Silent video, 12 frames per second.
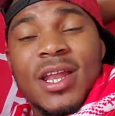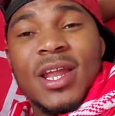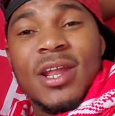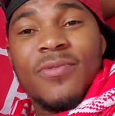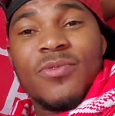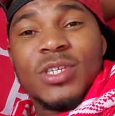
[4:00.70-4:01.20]

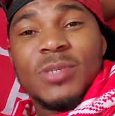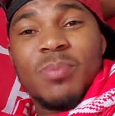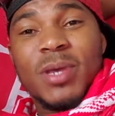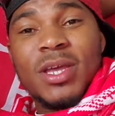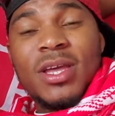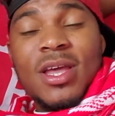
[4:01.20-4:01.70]
lot of
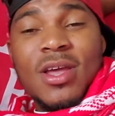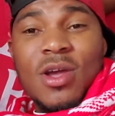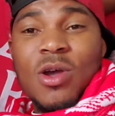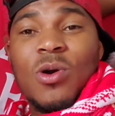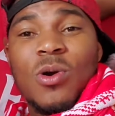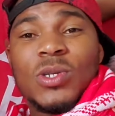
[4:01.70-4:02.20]
respect.
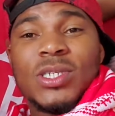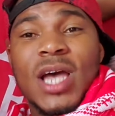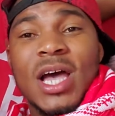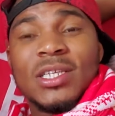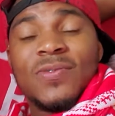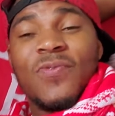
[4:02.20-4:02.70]
Us
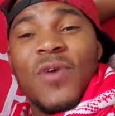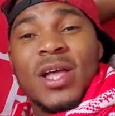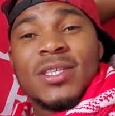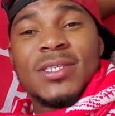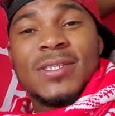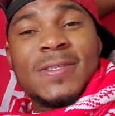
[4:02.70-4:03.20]
as
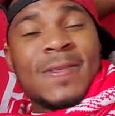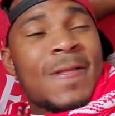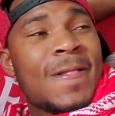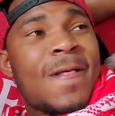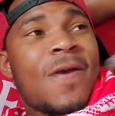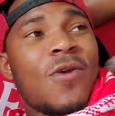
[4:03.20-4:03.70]
fans,
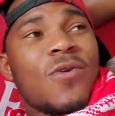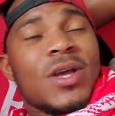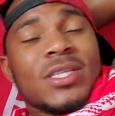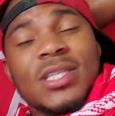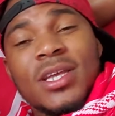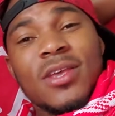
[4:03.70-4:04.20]
we
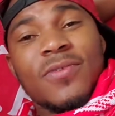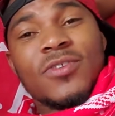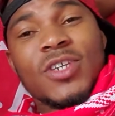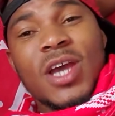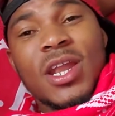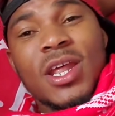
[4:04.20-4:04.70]
have to give
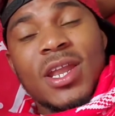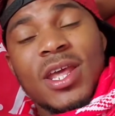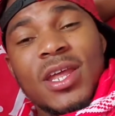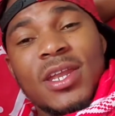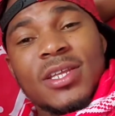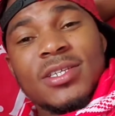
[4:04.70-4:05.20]
Jordan
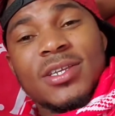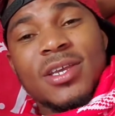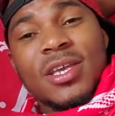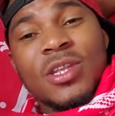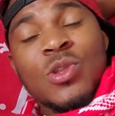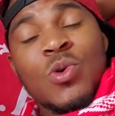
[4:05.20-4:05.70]
Henderson.
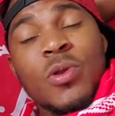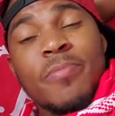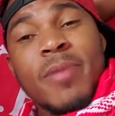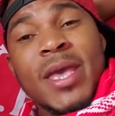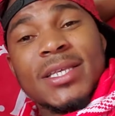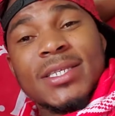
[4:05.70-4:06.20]
He do the
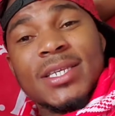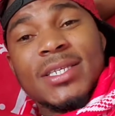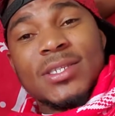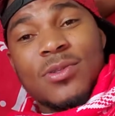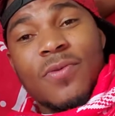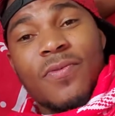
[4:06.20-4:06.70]
basic
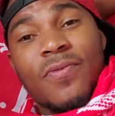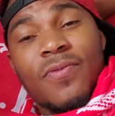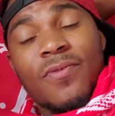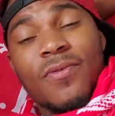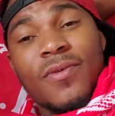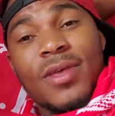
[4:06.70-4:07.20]
stuff.
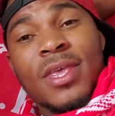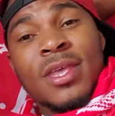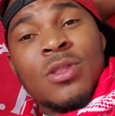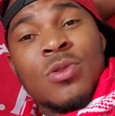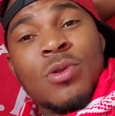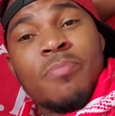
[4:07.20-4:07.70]

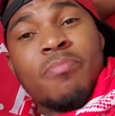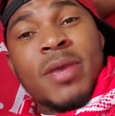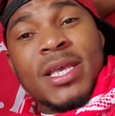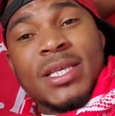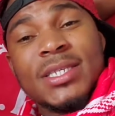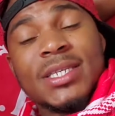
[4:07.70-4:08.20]
He do the
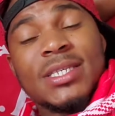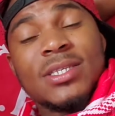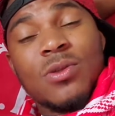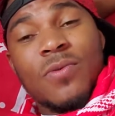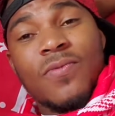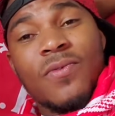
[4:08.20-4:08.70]
basic
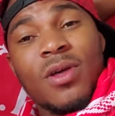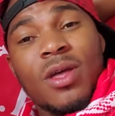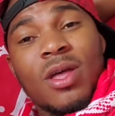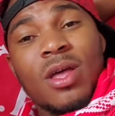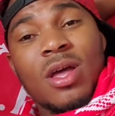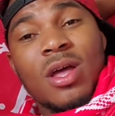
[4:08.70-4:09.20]
stuff.
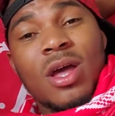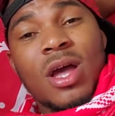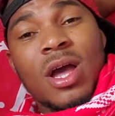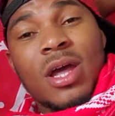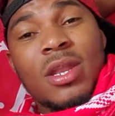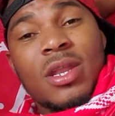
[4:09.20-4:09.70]

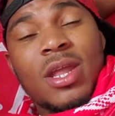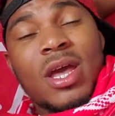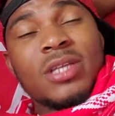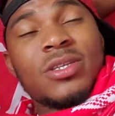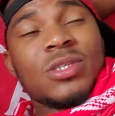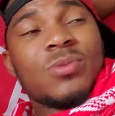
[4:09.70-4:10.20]
And
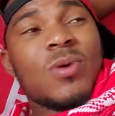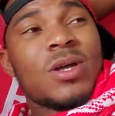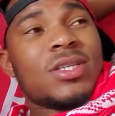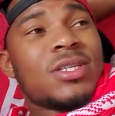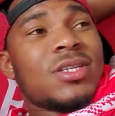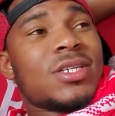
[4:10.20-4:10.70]
I just
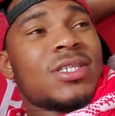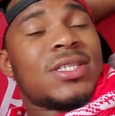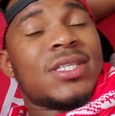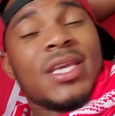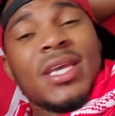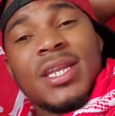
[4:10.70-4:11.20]
want to just
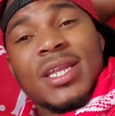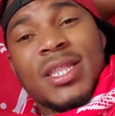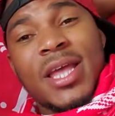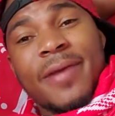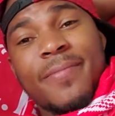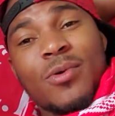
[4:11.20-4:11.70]
take the
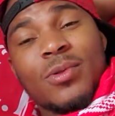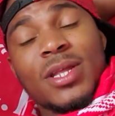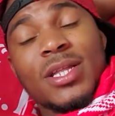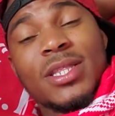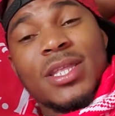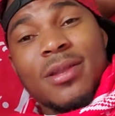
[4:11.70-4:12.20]
time out
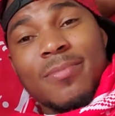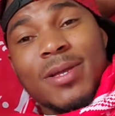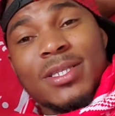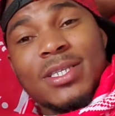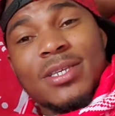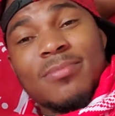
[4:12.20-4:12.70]
and tell my
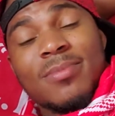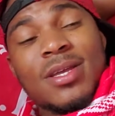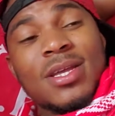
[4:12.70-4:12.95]
team,